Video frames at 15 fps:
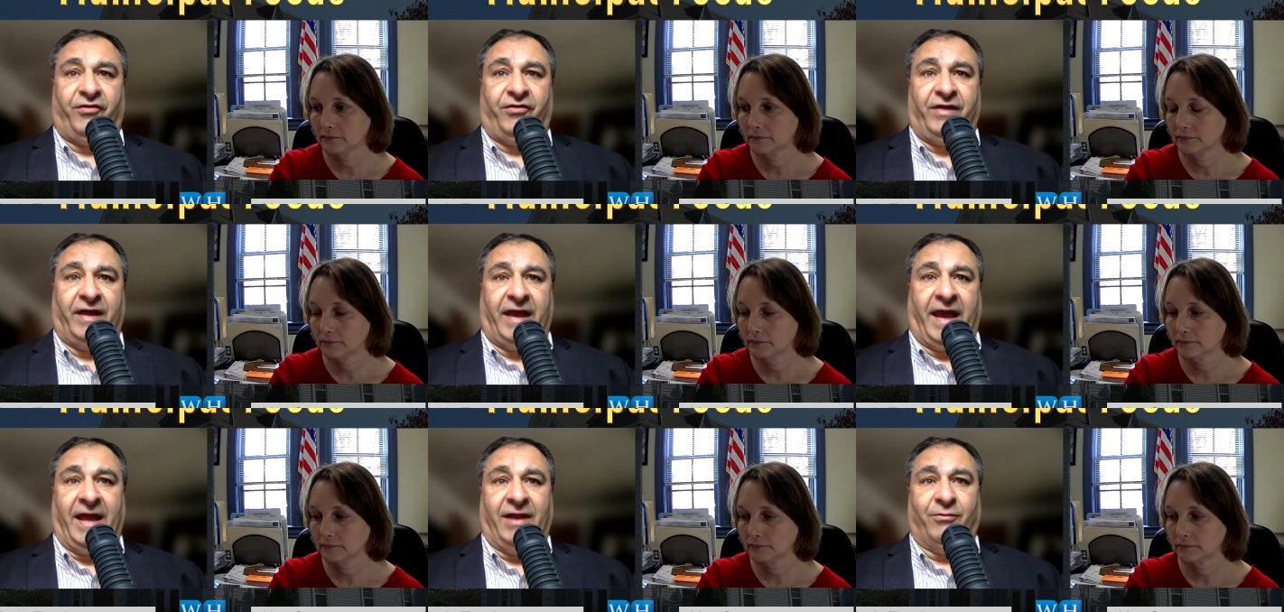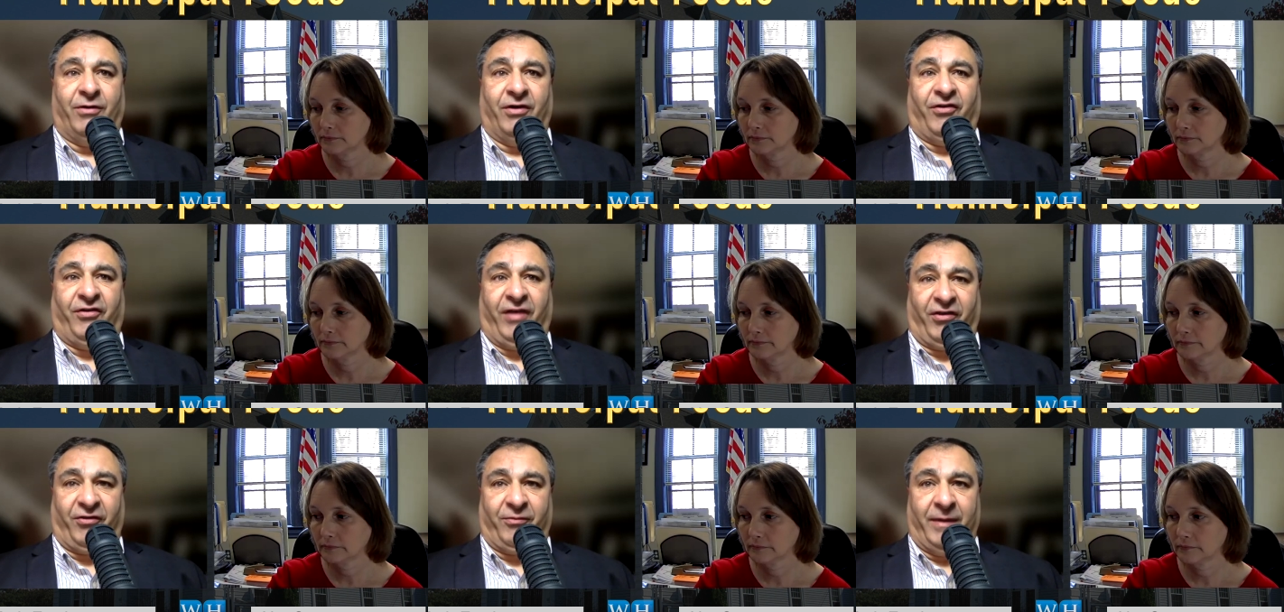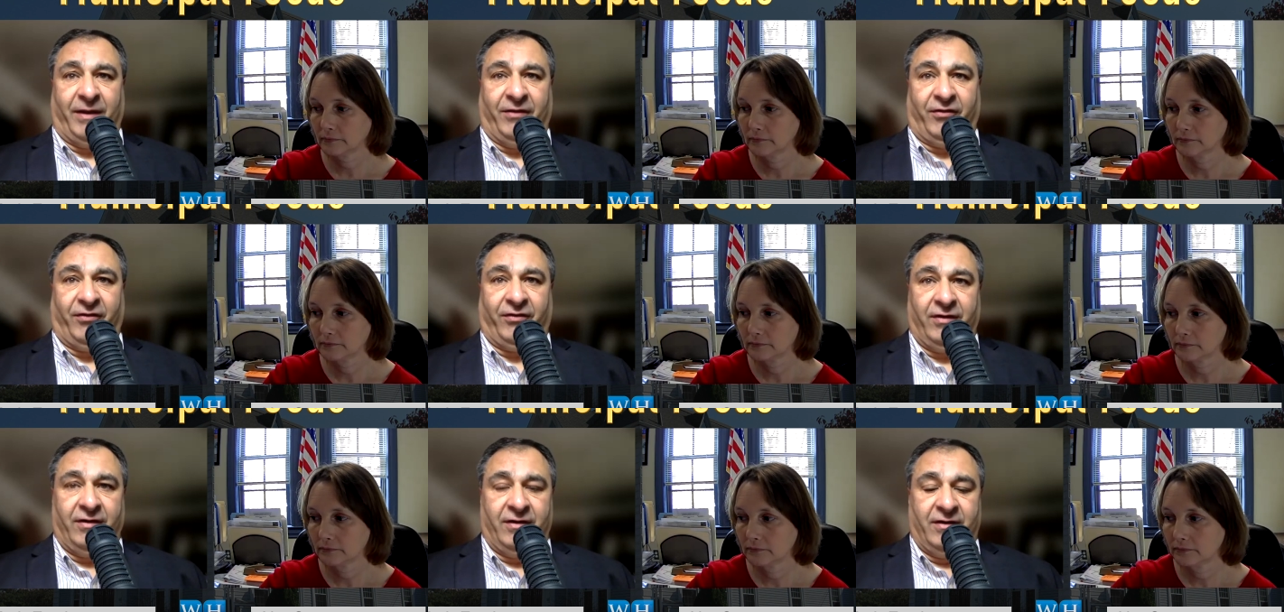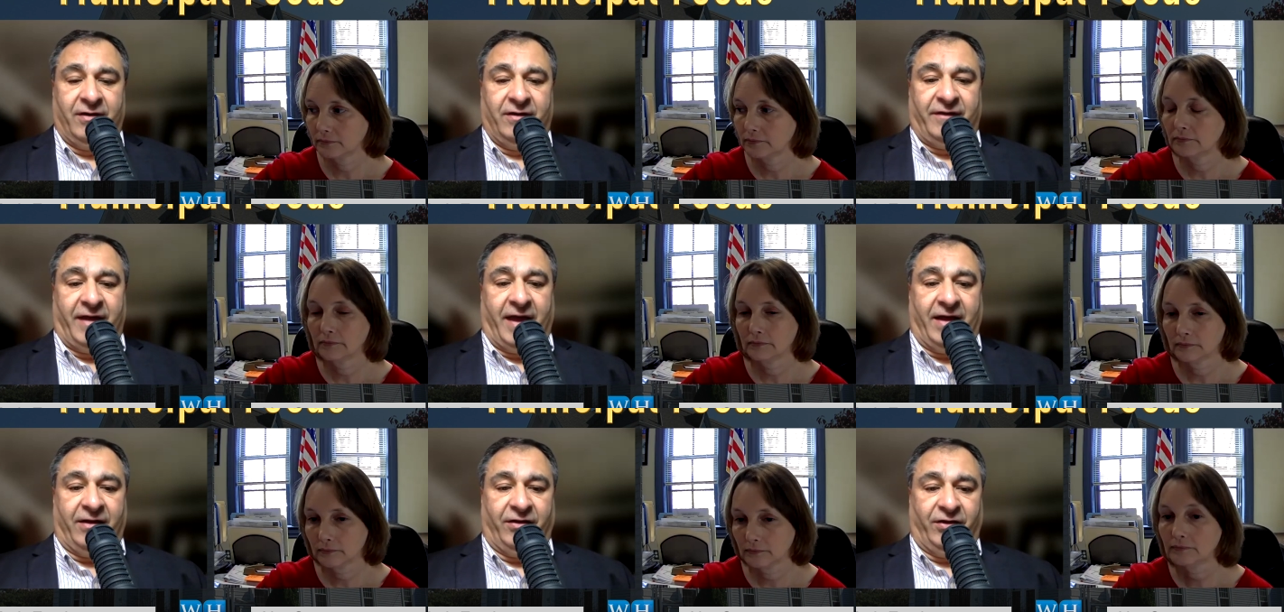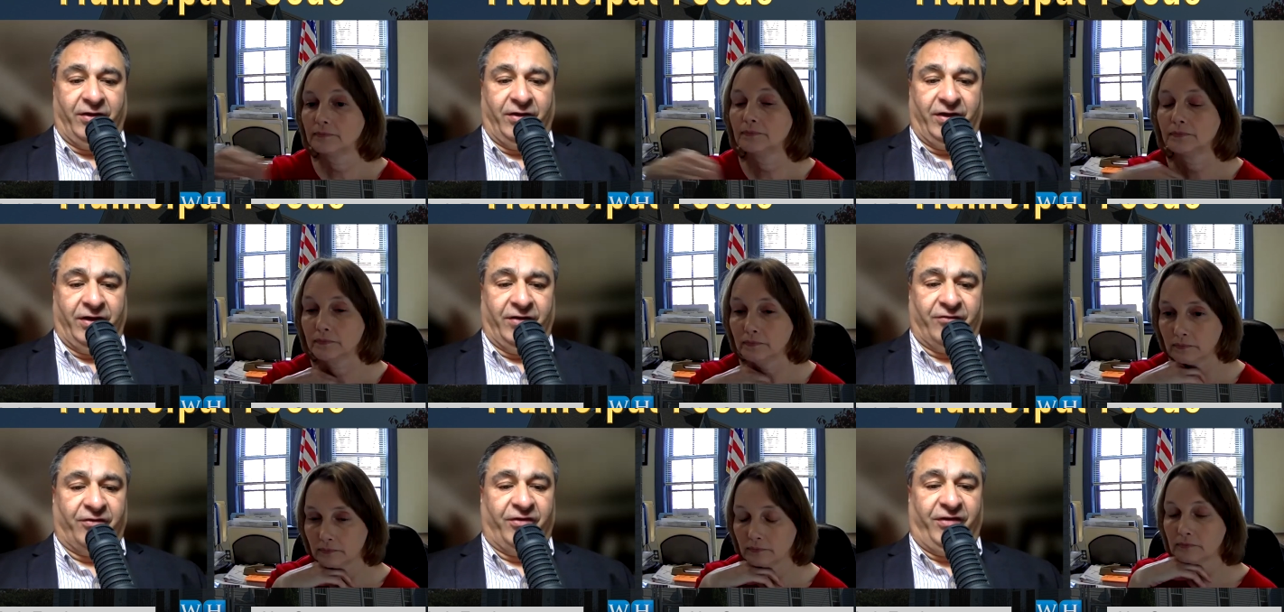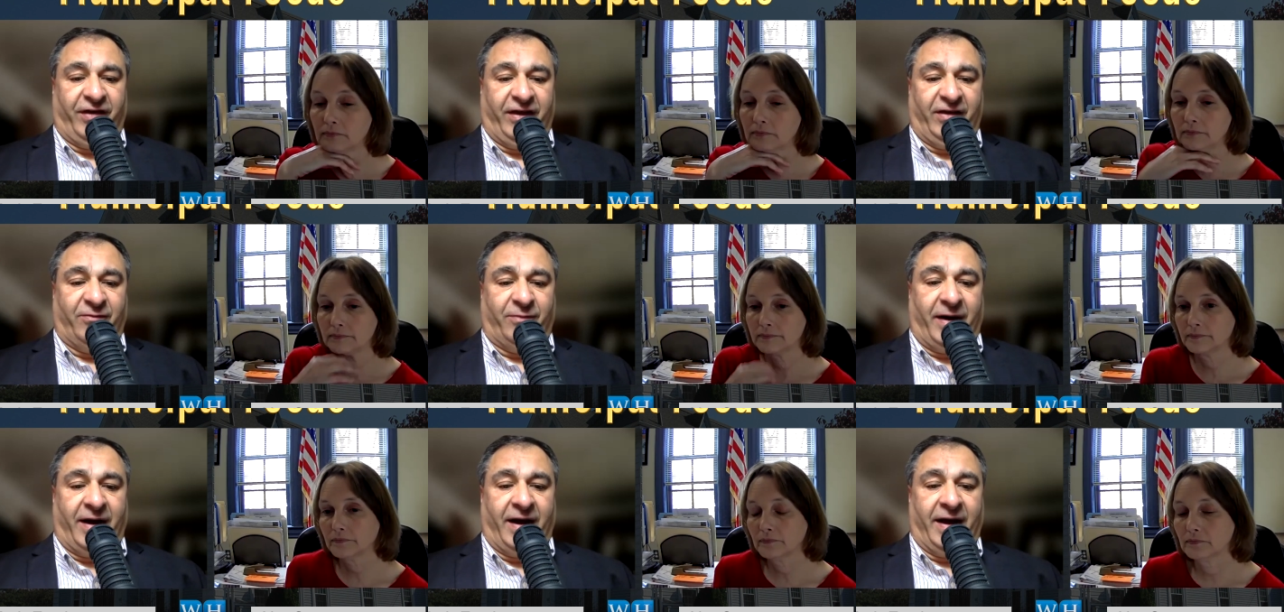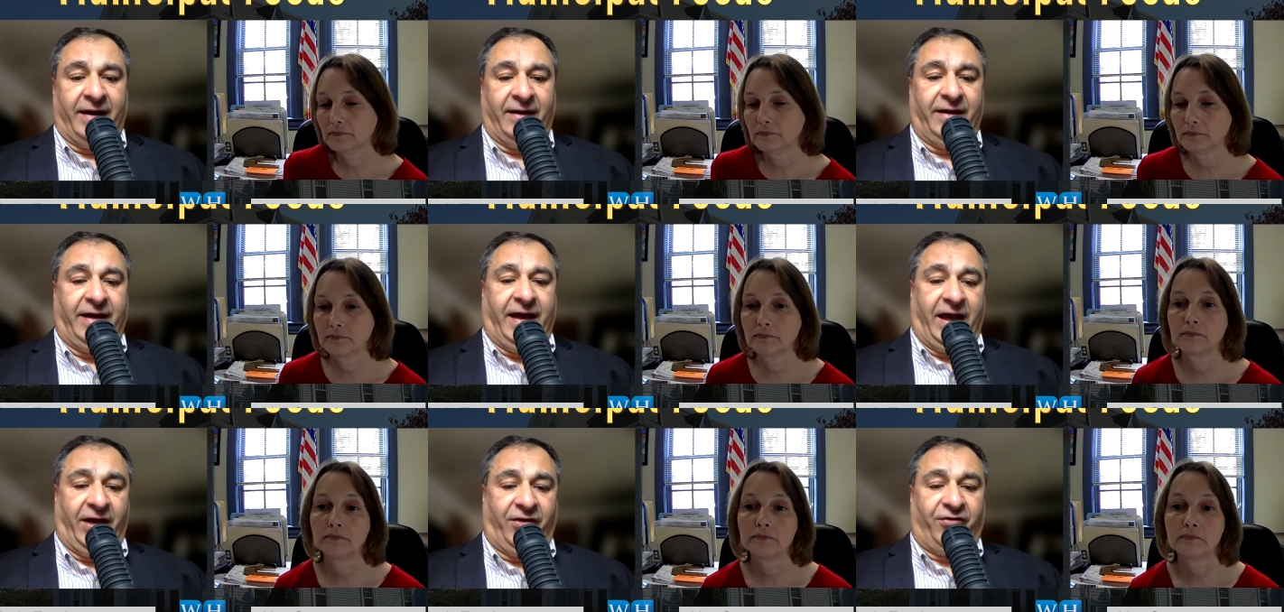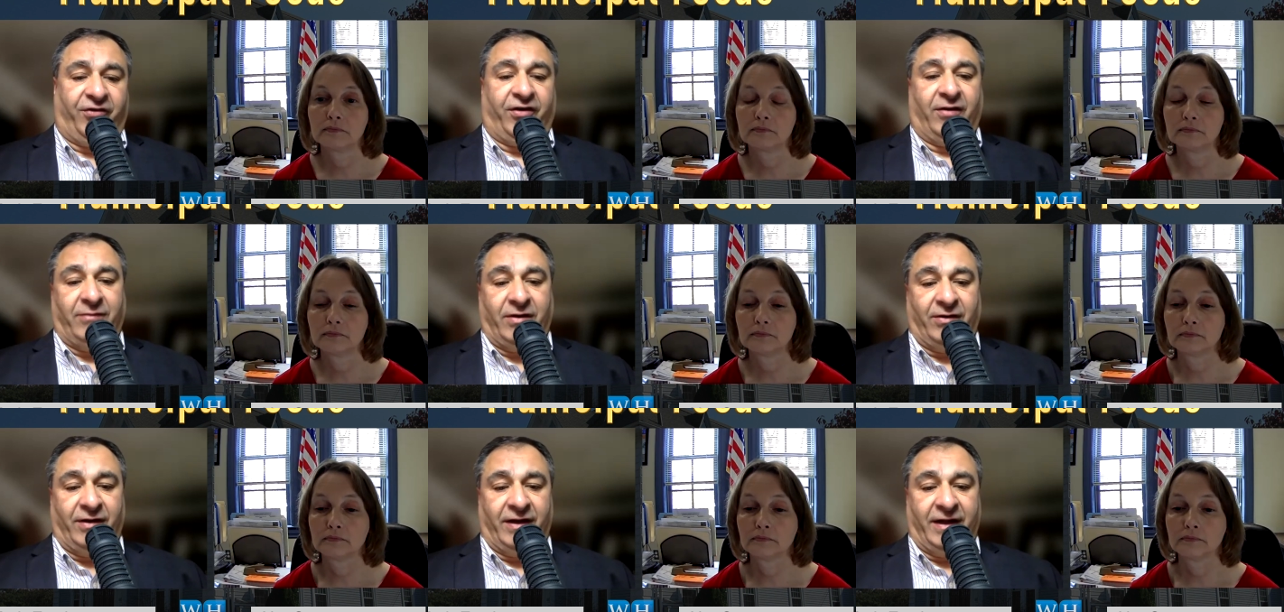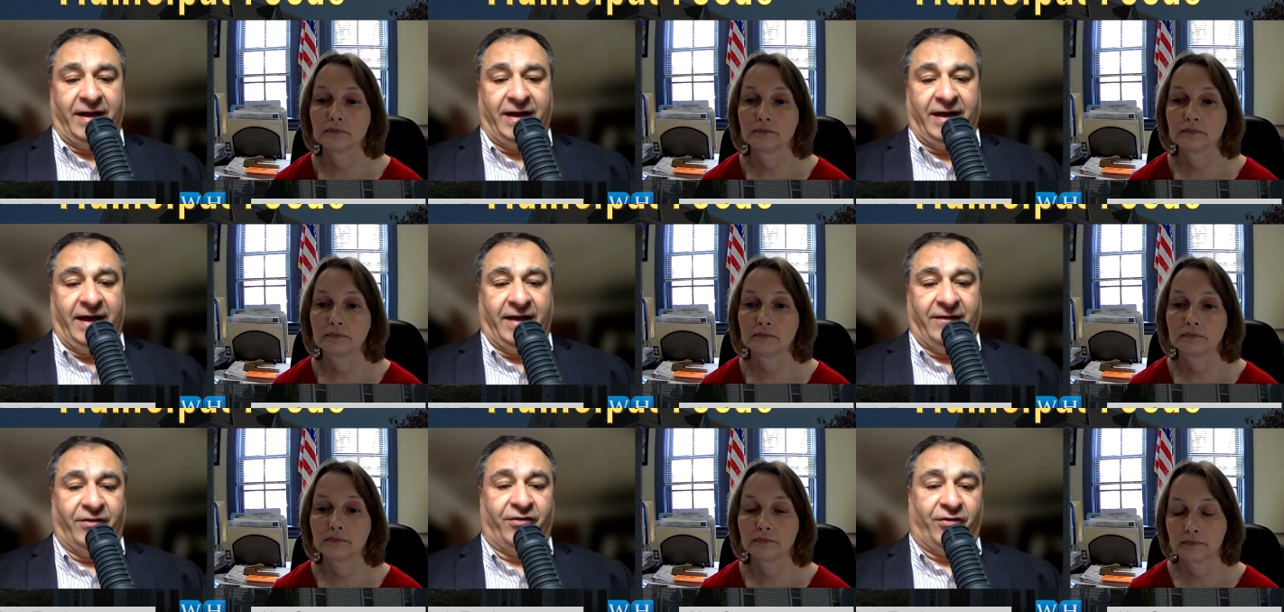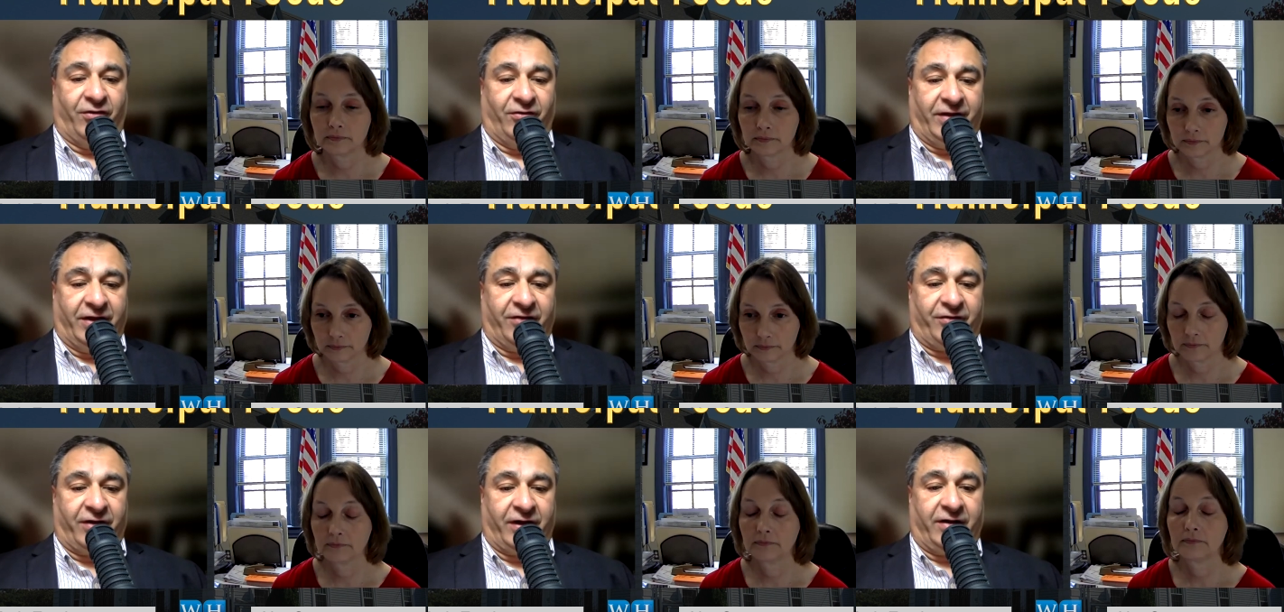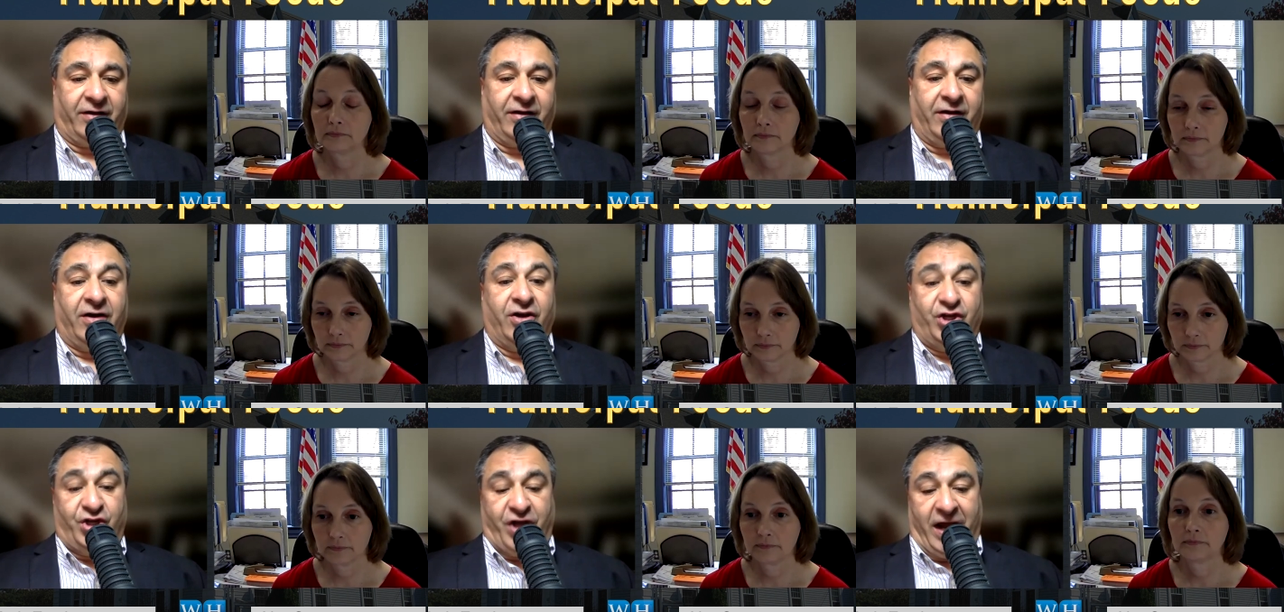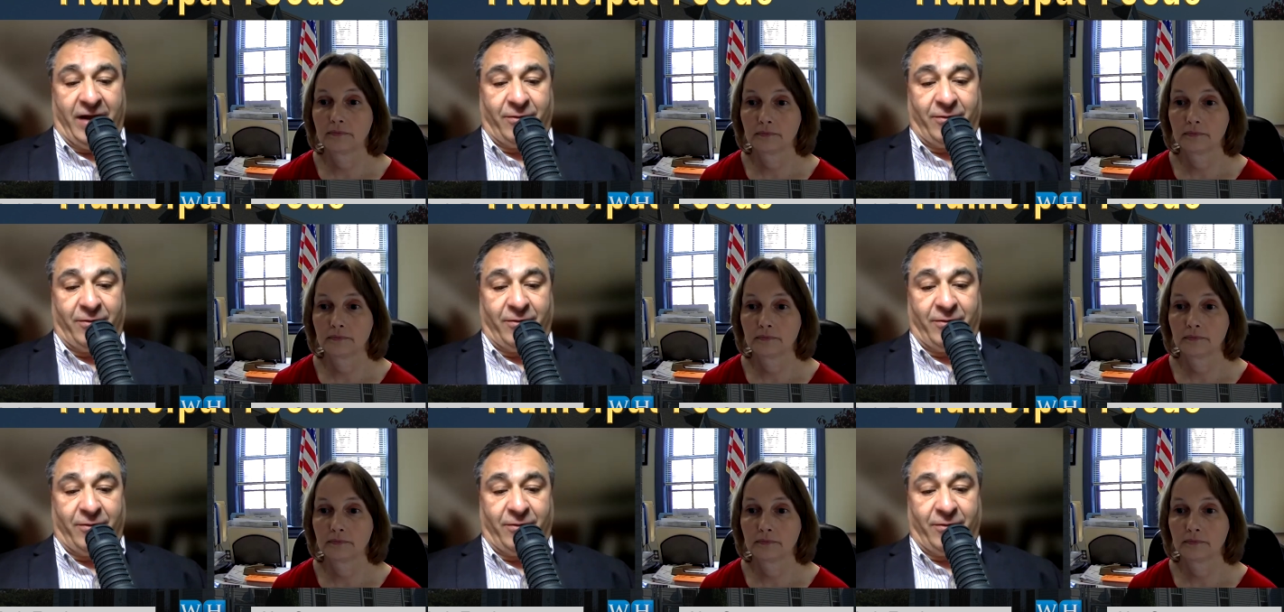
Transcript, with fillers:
Speaker 1: the annual assessment that is received by each community in the school district, shared